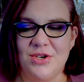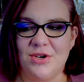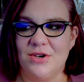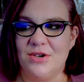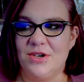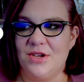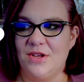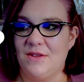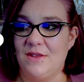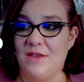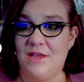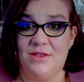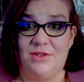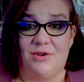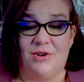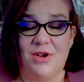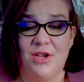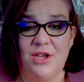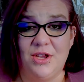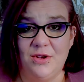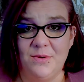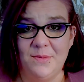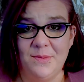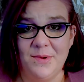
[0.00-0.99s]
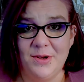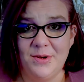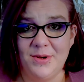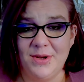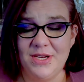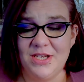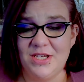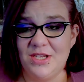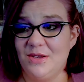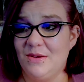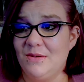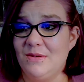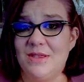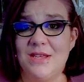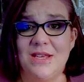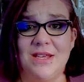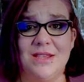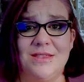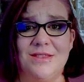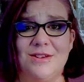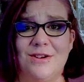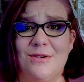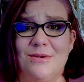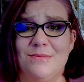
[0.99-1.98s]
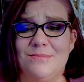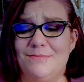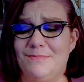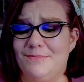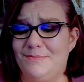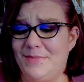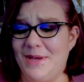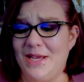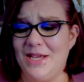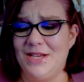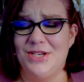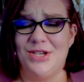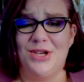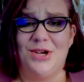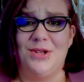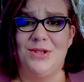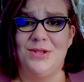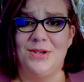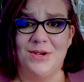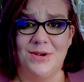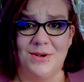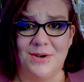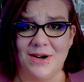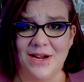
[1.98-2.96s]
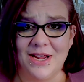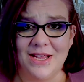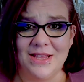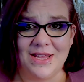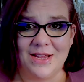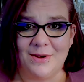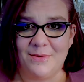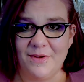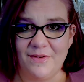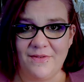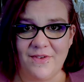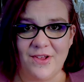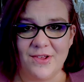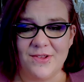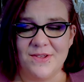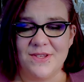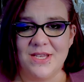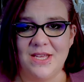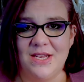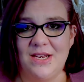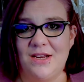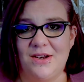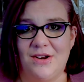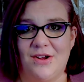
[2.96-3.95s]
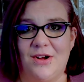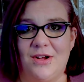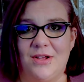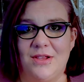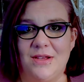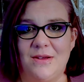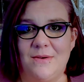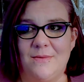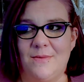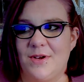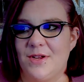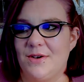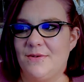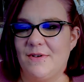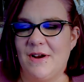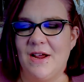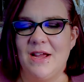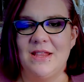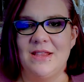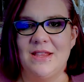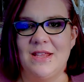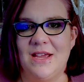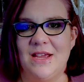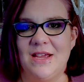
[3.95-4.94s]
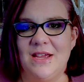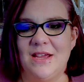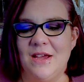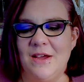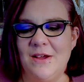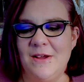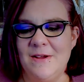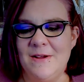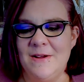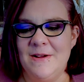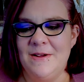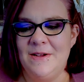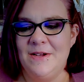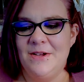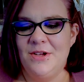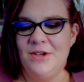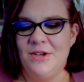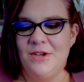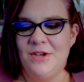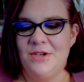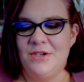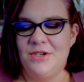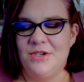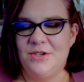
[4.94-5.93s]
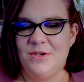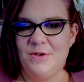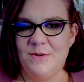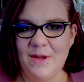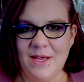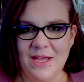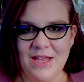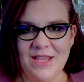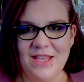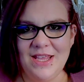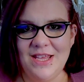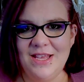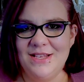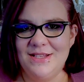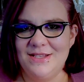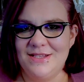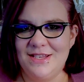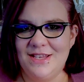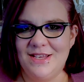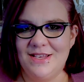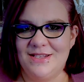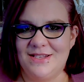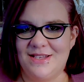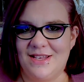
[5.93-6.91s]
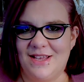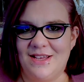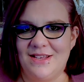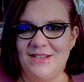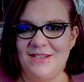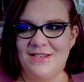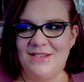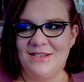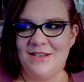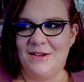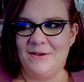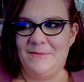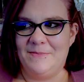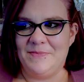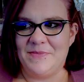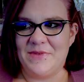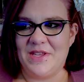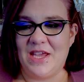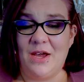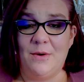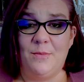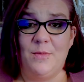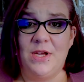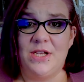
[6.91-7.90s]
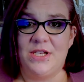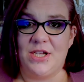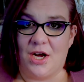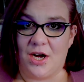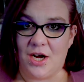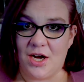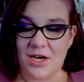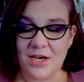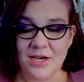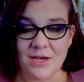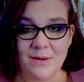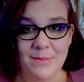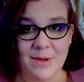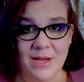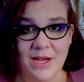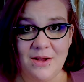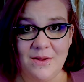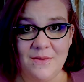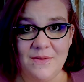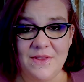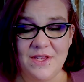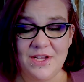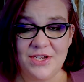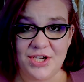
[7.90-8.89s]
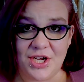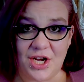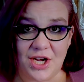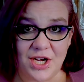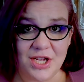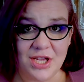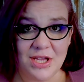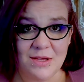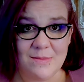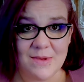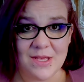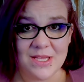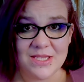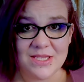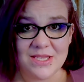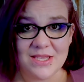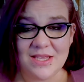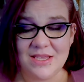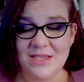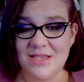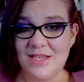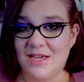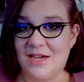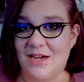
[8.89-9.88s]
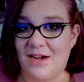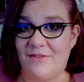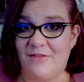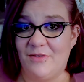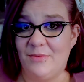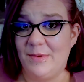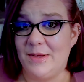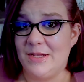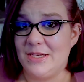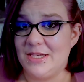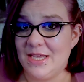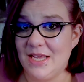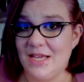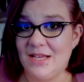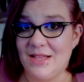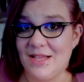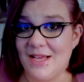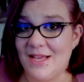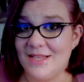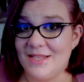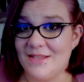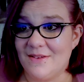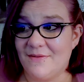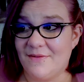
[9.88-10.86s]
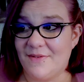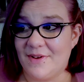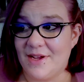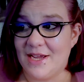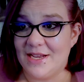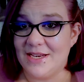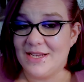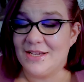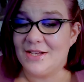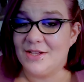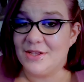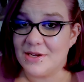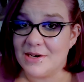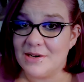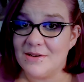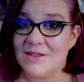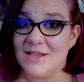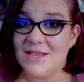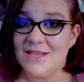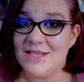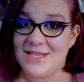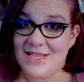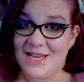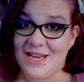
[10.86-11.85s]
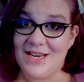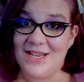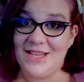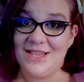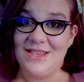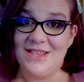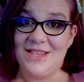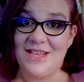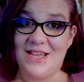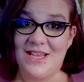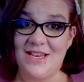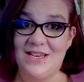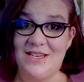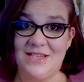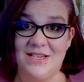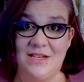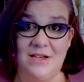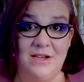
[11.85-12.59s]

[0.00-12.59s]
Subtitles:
Do you think they're humanoid? Do you think they're big, tall, and gray like we've all seen in Hollywood, right? Like, do aliens exist? Can we talk about the documents that the government declassified, clearly stating that